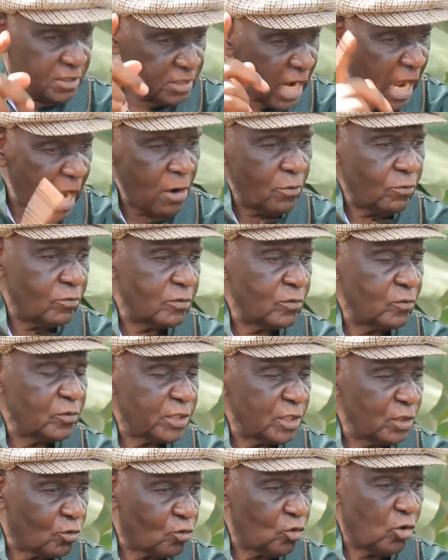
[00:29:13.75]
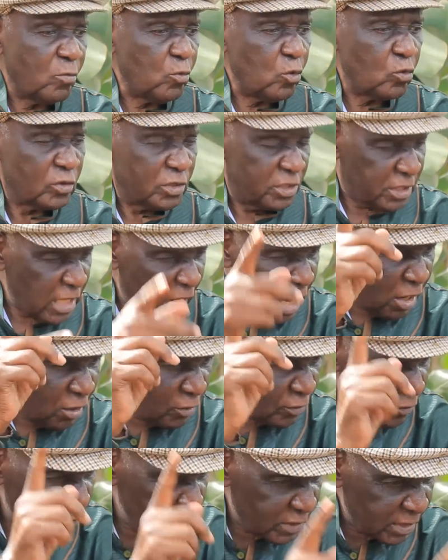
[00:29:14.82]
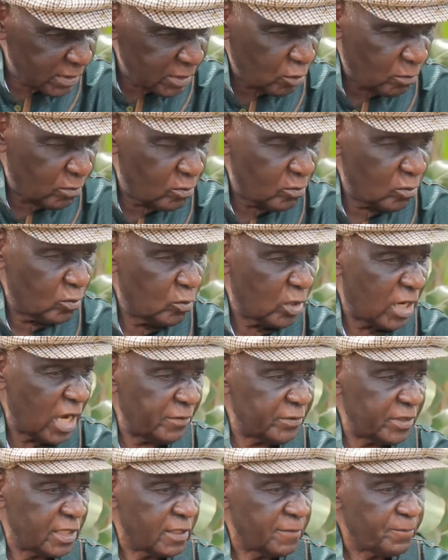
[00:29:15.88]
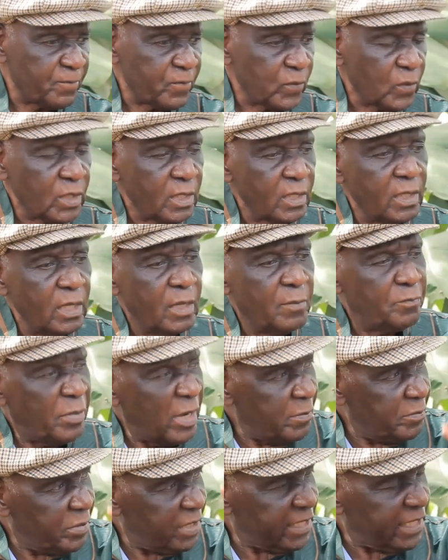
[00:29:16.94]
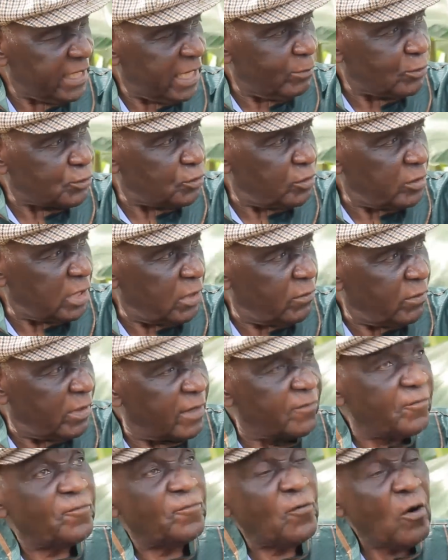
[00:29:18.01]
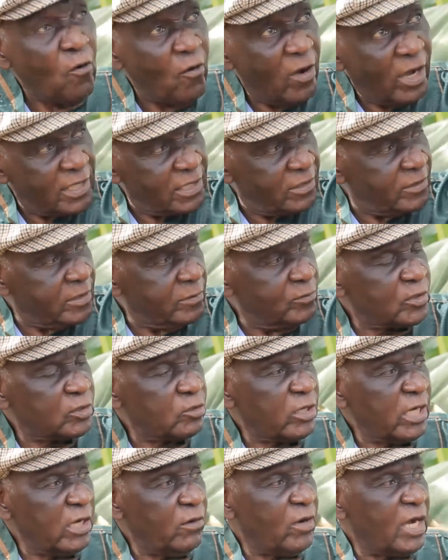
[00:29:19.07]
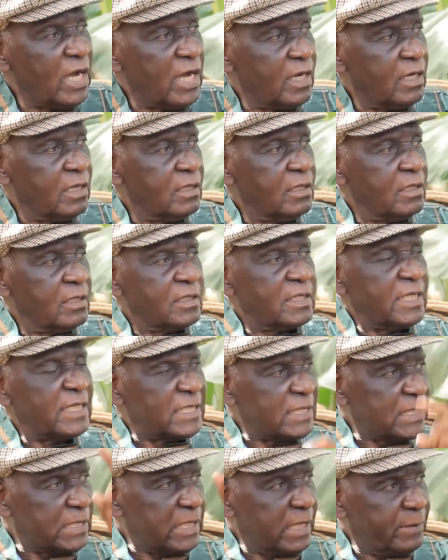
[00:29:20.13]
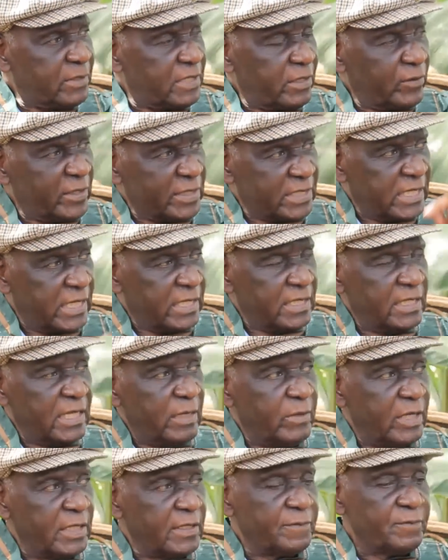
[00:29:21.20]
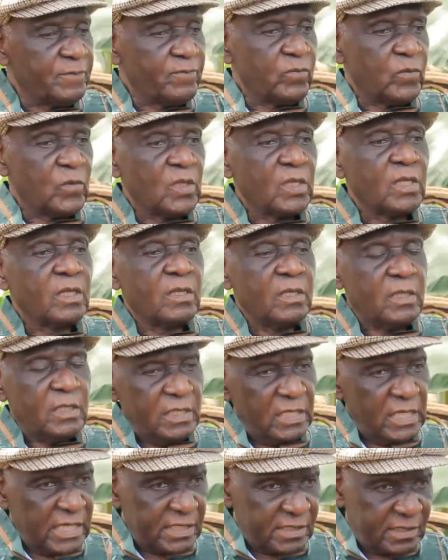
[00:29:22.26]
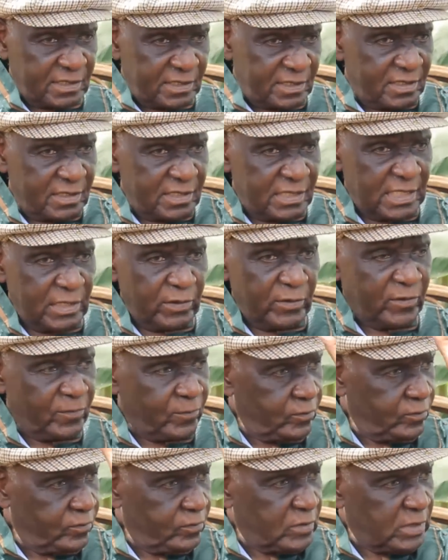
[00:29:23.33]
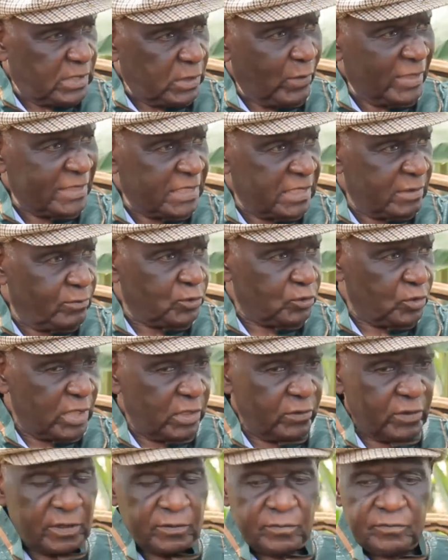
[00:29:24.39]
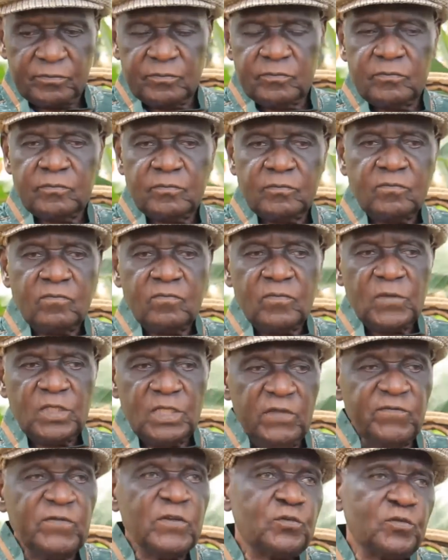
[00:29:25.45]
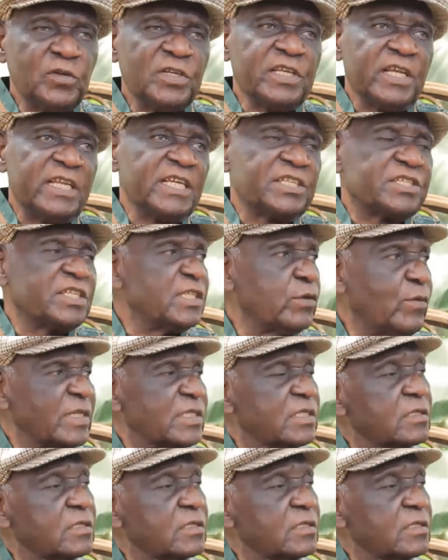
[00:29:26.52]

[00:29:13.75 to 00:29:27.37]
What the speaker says: Down with Nkomo. Down with Mugabe. Pamberi na Muzorewa. Forward with Muzorewa. That is their man. Yes, they wanted Muzorewa. Even during the elections,